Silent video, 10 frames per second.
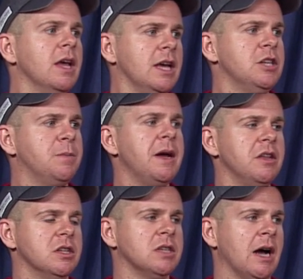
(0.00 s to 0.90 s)
He's been
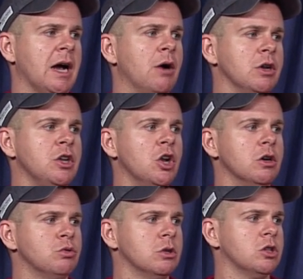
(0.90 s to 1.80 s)
in the dugout. He
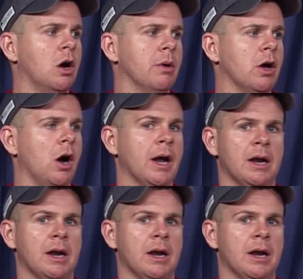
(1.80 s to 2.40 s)
knows what's going on,